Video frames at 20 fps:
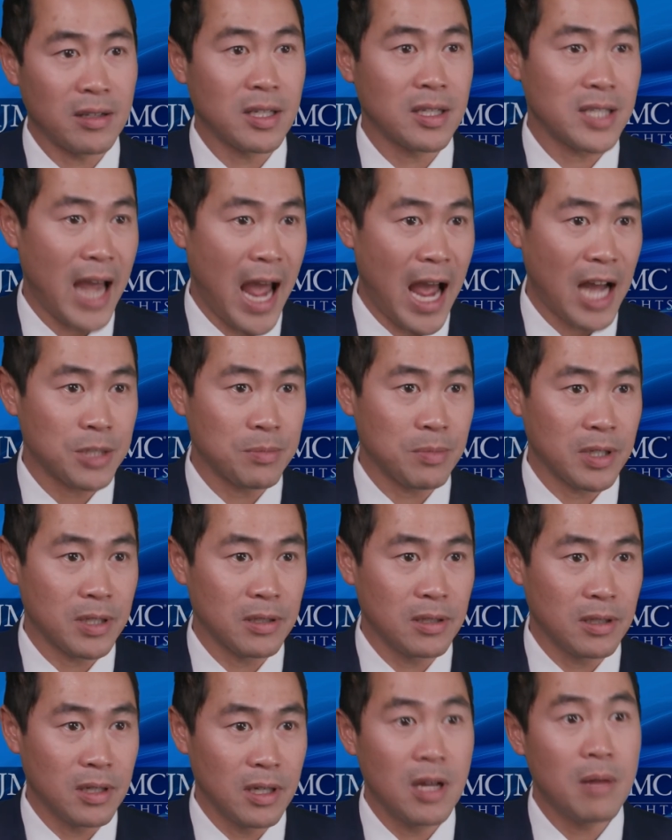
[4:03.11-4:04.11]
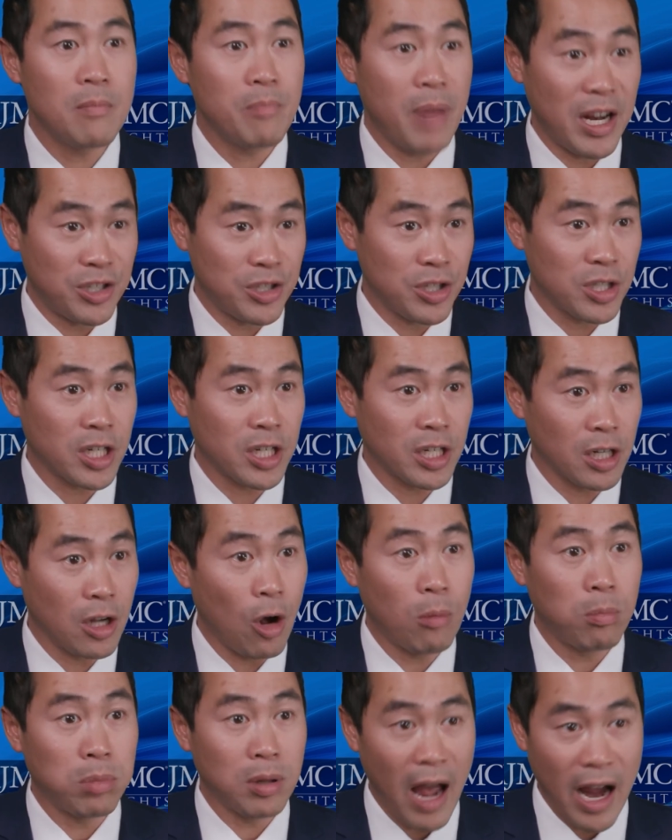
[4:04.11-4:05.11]
detachment. Patients can
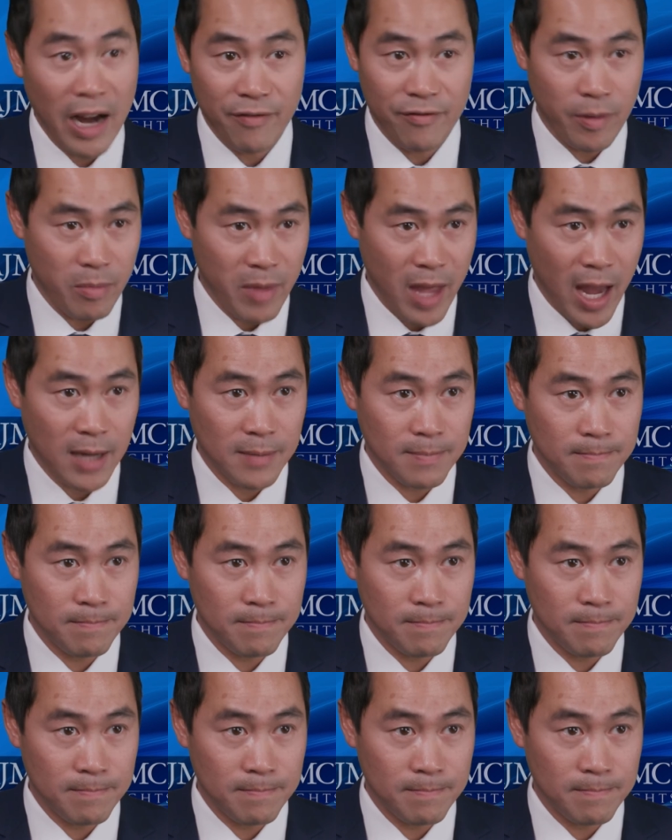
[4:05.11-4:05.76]
go blind from that.